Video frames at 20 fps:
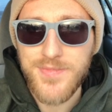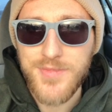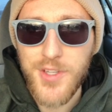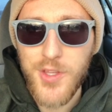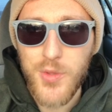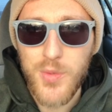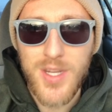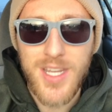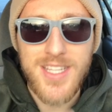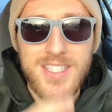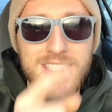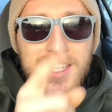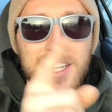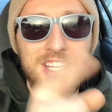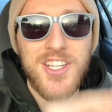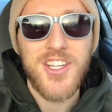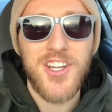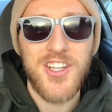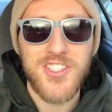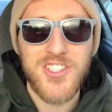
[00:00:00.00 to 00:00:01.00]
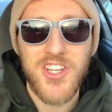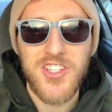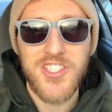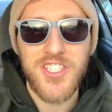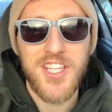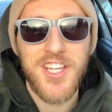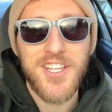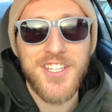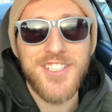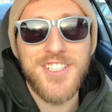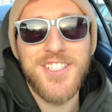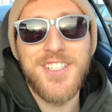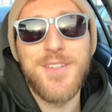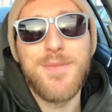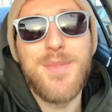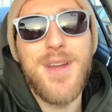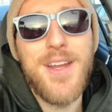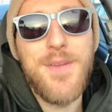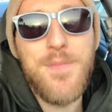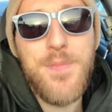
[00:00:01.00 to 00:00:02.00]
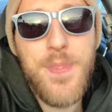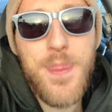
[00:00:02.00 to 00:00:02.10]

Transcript: Otherwise, I'll talk to you later. Bye.